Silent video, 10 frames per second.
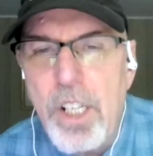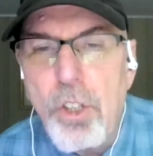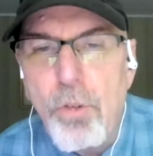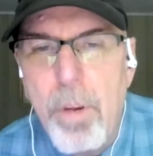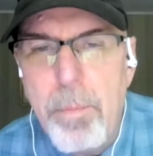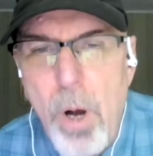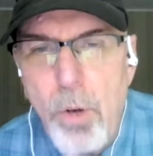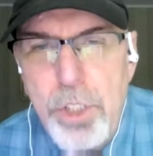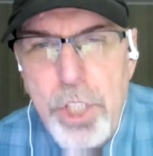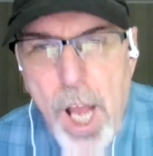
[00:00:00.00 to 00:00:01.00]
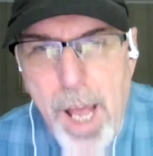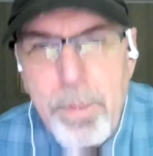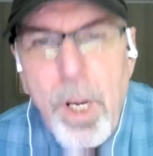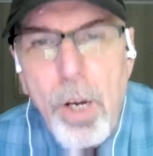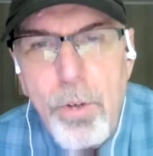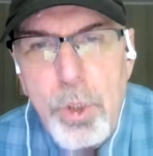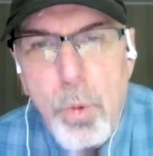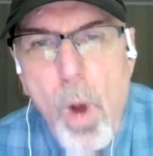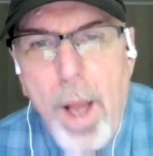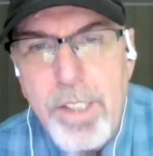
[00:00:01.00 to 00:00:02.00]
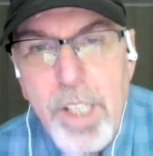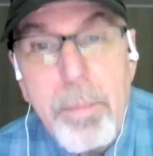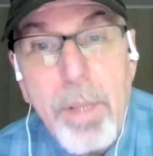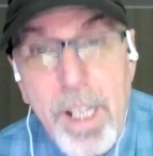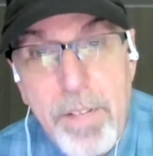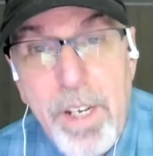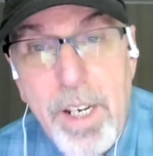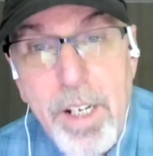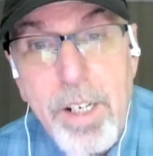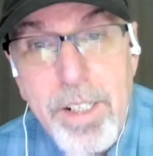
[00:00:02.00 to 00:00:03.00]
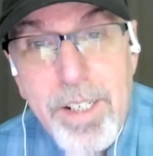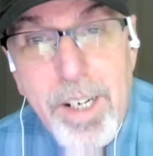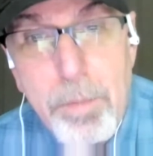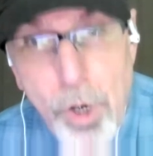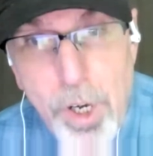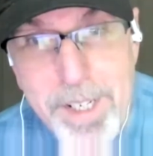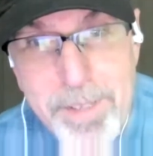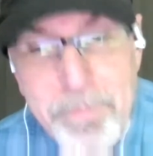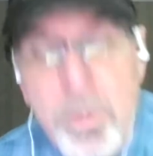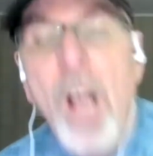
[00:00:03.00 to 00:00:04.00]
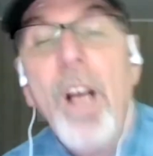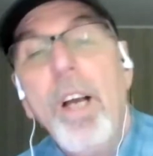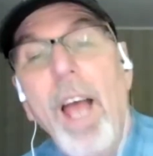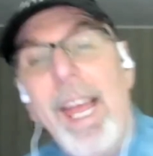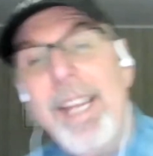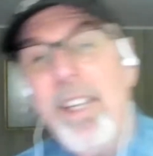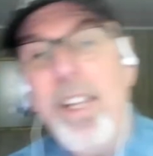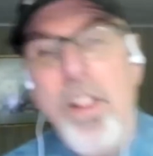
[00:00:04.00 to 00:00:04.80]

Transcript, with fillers: that the remote job coach winds up living abroad. And